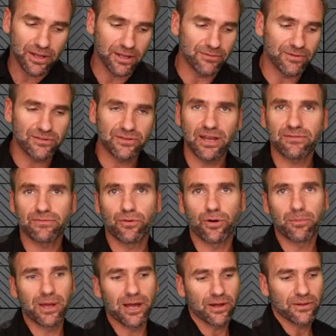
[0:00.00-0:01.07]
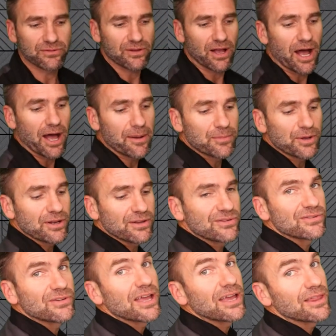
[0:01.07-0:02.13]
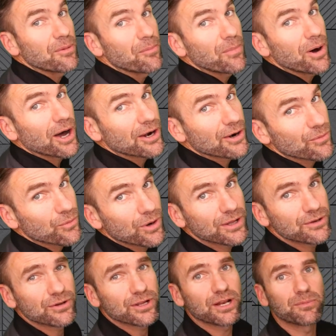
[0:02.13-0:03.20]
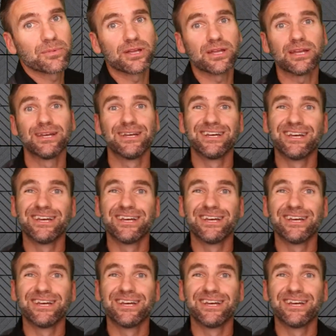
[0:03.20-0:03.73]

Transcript: if it's got 4 mounts, I'm going to say the modern one, you're going to be